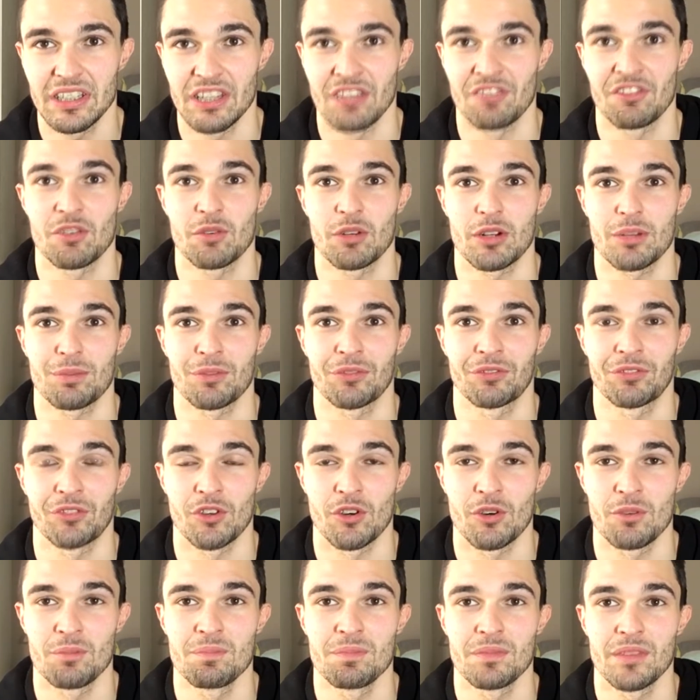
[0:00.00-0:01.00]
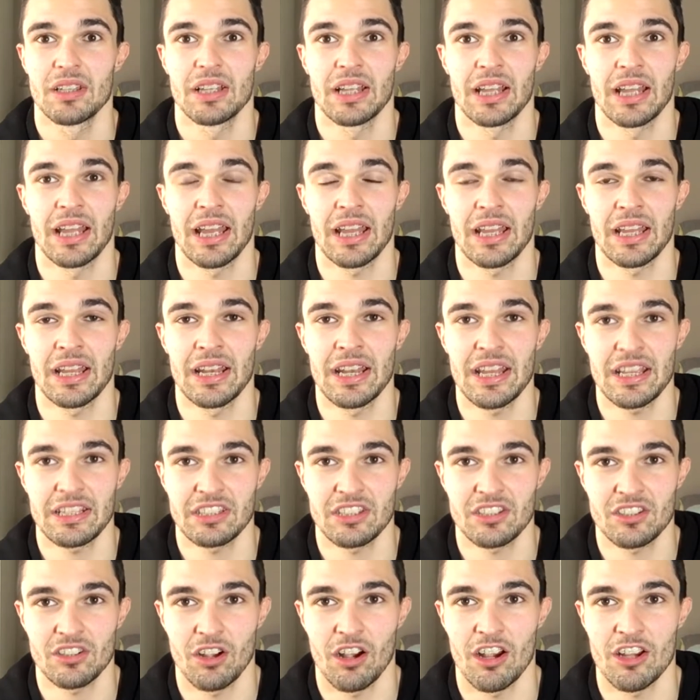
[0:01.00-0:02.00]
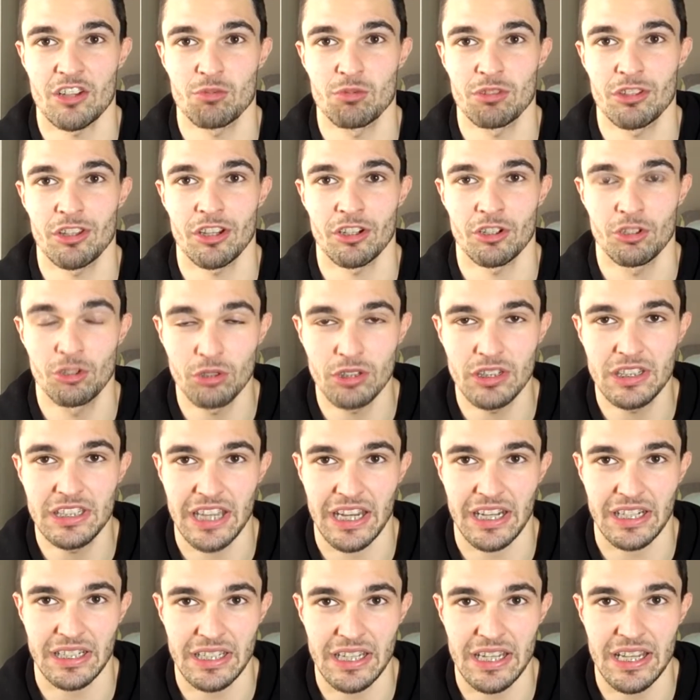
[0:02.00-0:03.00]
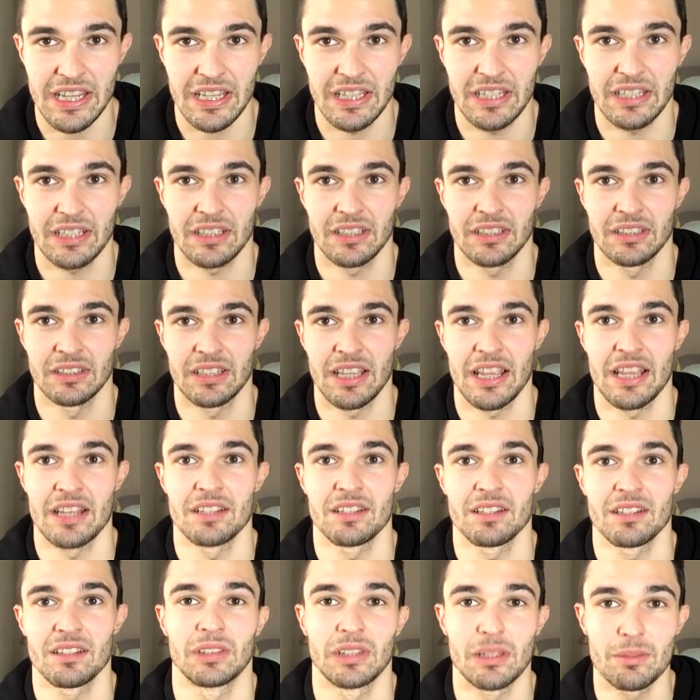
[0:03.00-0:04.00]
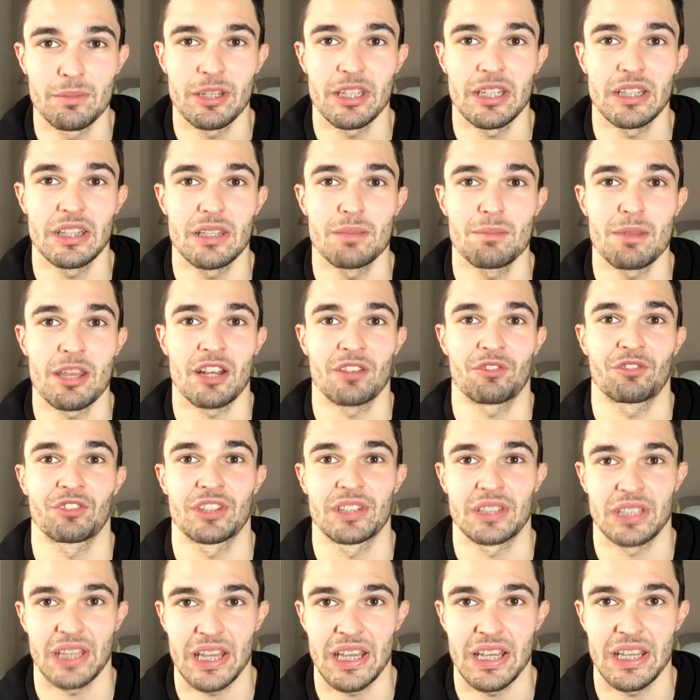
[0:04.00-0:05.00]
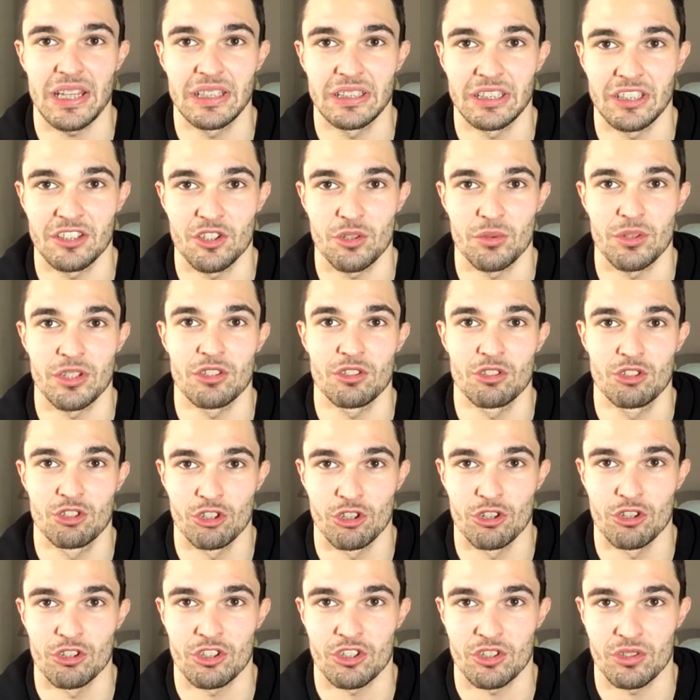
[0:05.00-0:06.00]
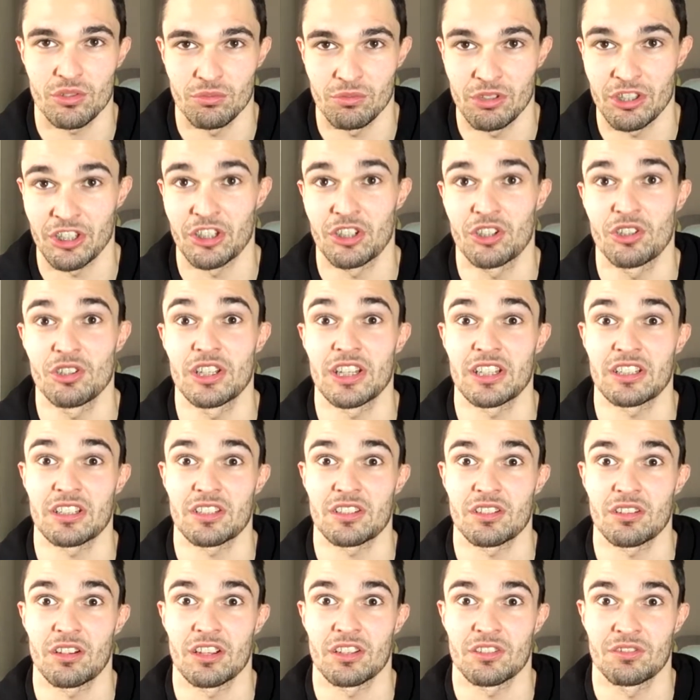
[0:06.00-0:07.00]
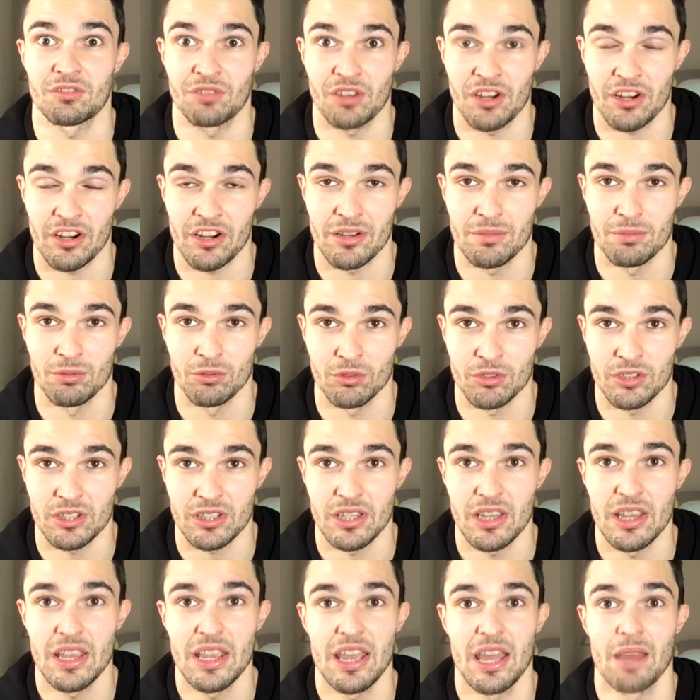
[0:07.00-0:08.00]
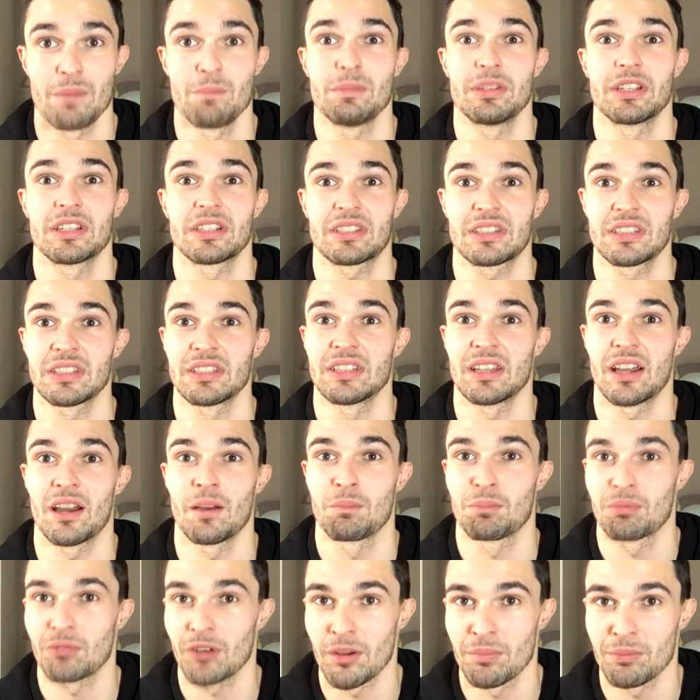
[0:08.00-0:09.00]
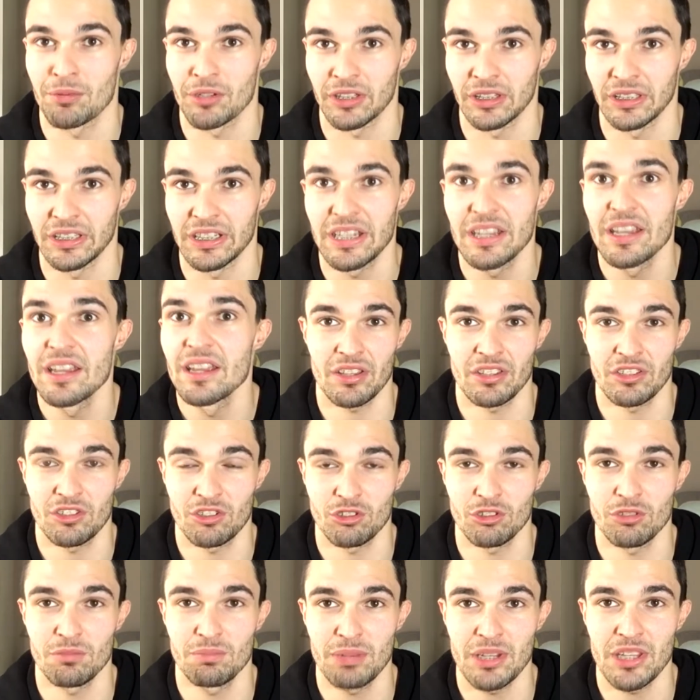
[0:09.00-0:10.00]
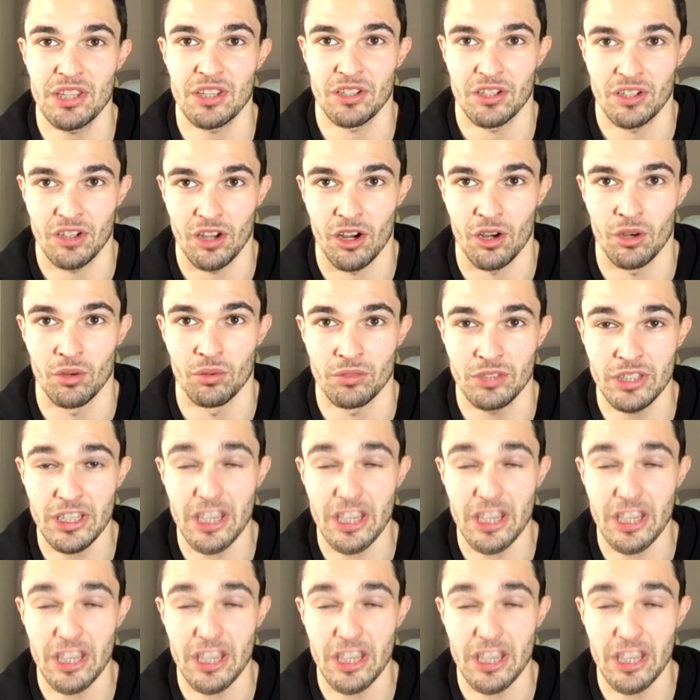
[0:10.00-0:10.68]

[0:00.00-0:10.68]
If you want to perform an exercise with good technique, then limiting the amount of fatigue that you induce with acute exercise variables administered appropriately should be the goal.